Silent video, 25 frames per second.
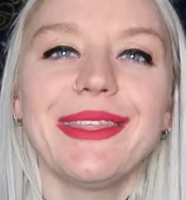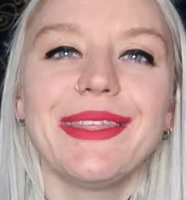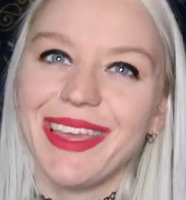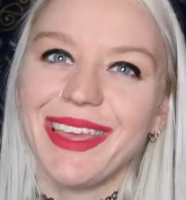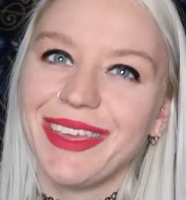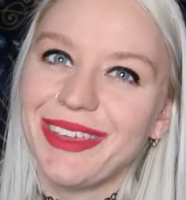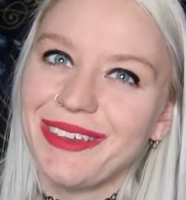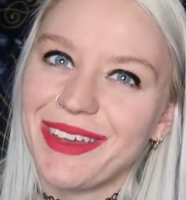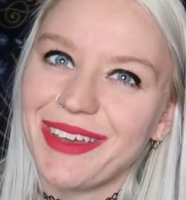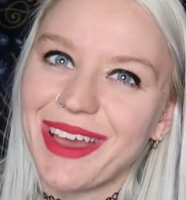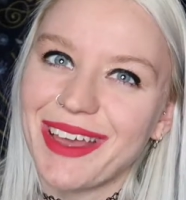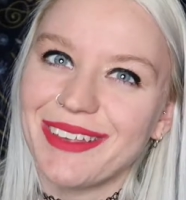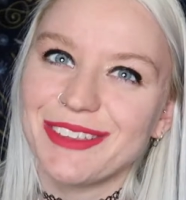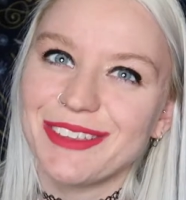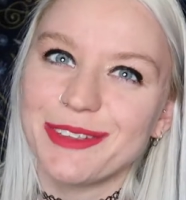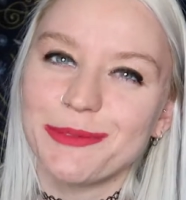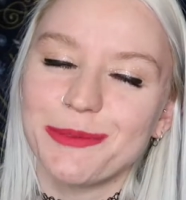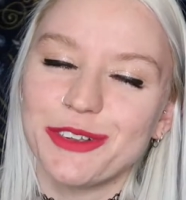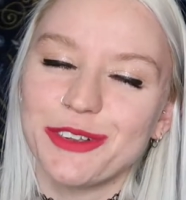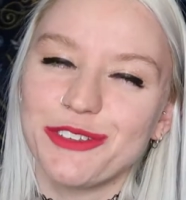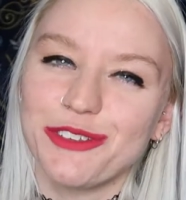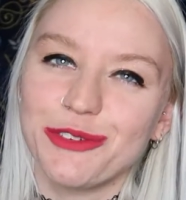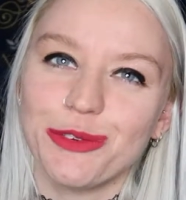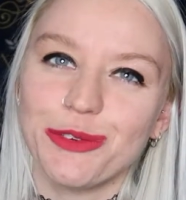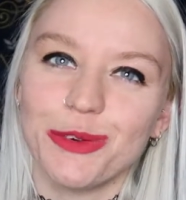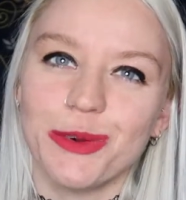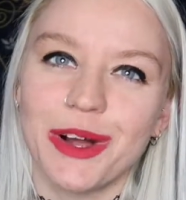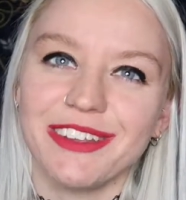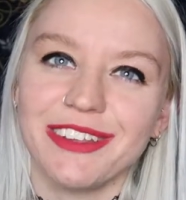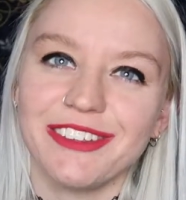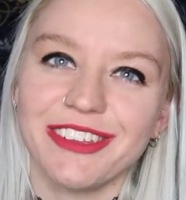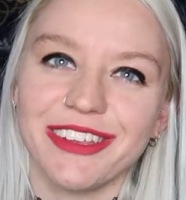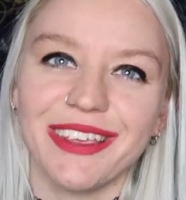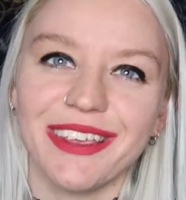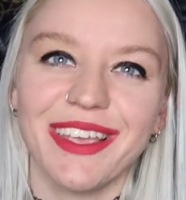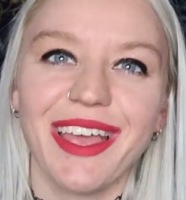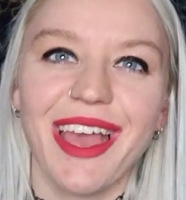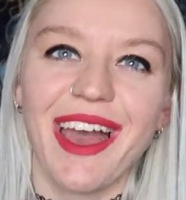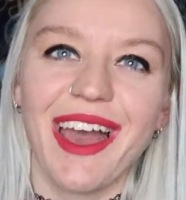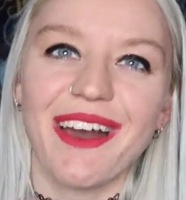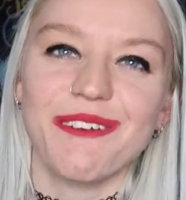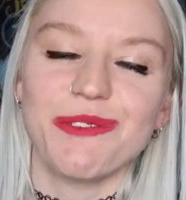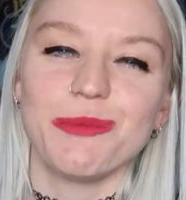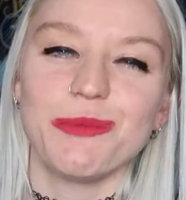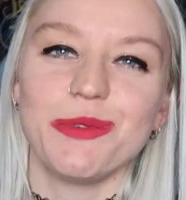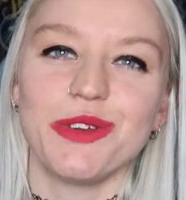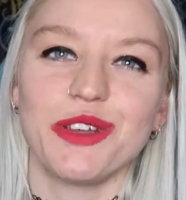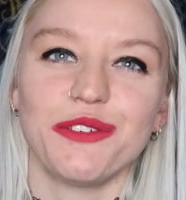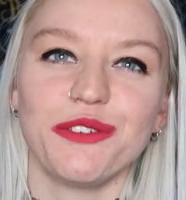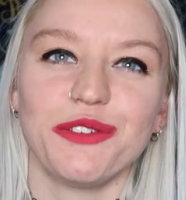Thank you guys so much for watching.
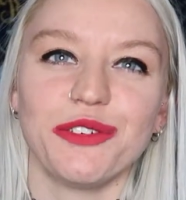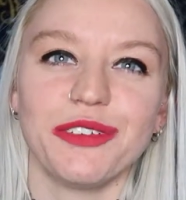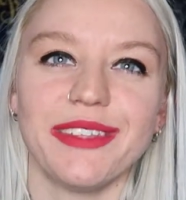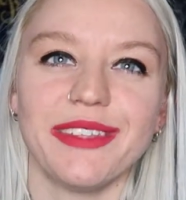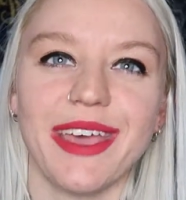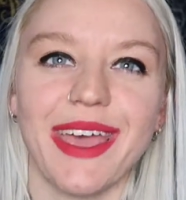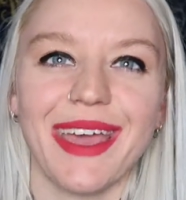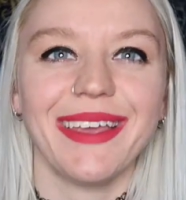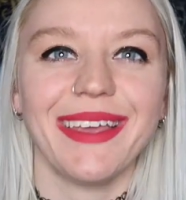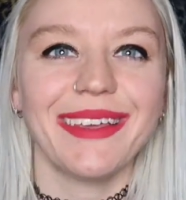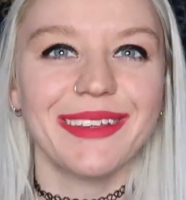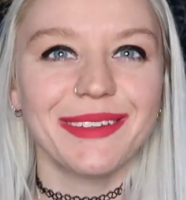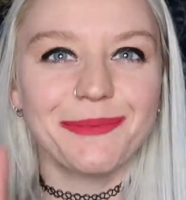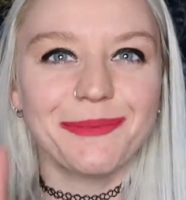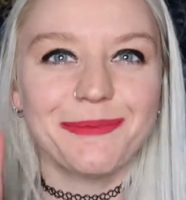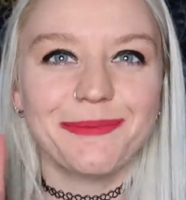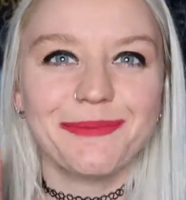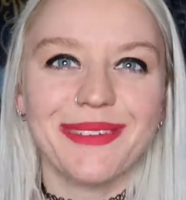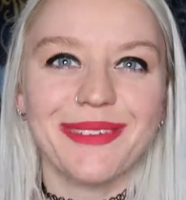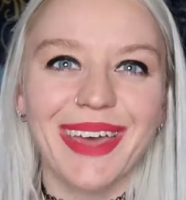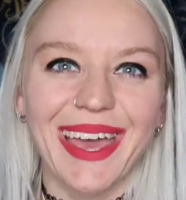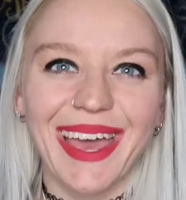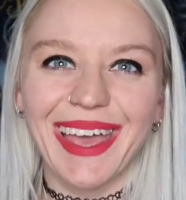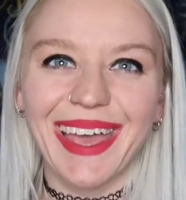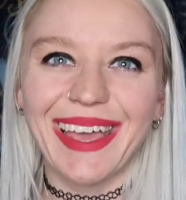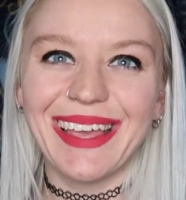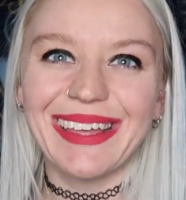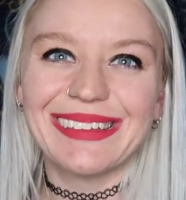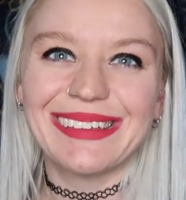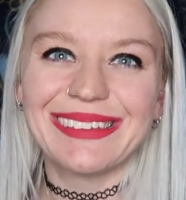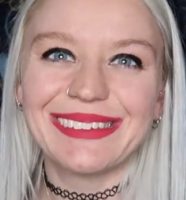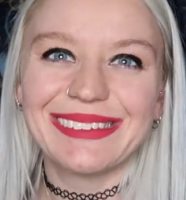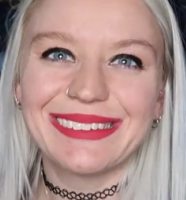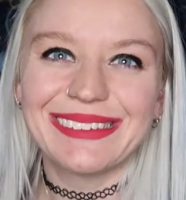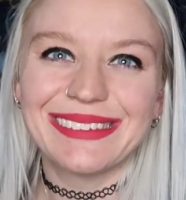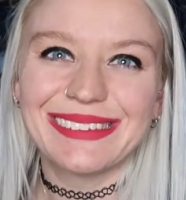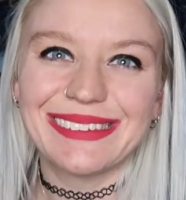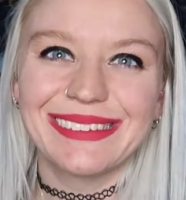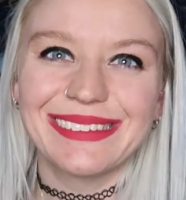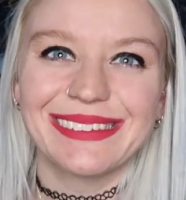Have a beautiful day. Bye.